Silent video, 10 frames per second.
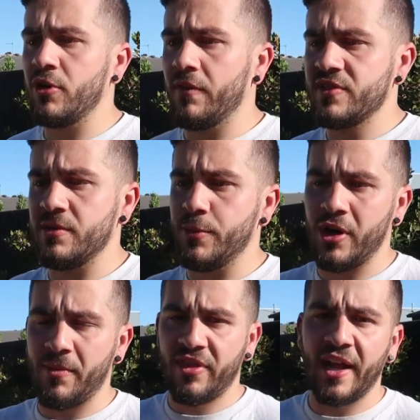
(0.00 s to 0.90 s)
you obviously
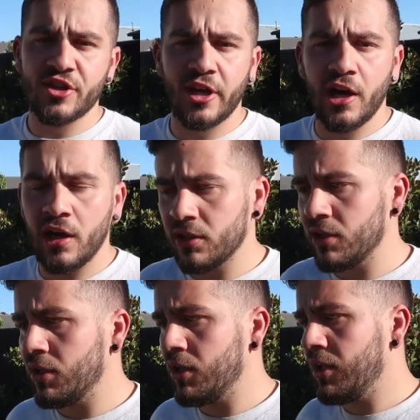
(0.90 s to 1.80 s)
build up a thatch layer.
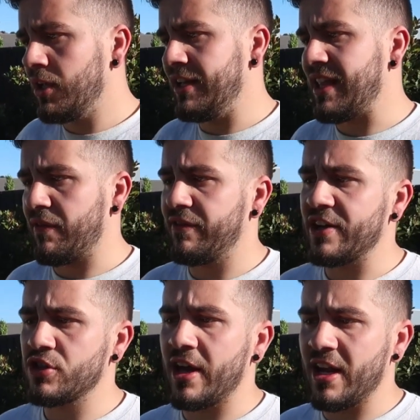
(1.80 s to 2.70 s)
In that
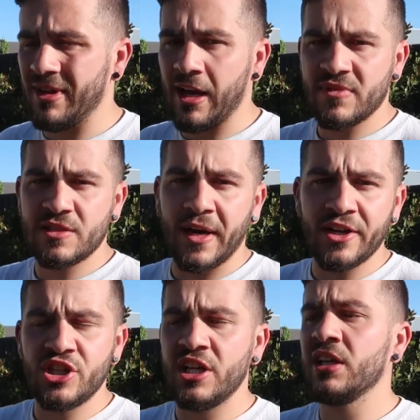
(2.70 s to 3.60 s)
thatch layer, it becomes
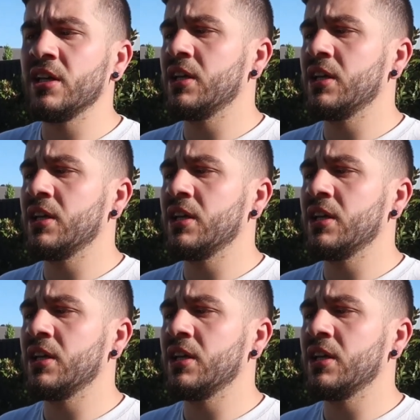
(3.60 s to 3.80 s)
spongy,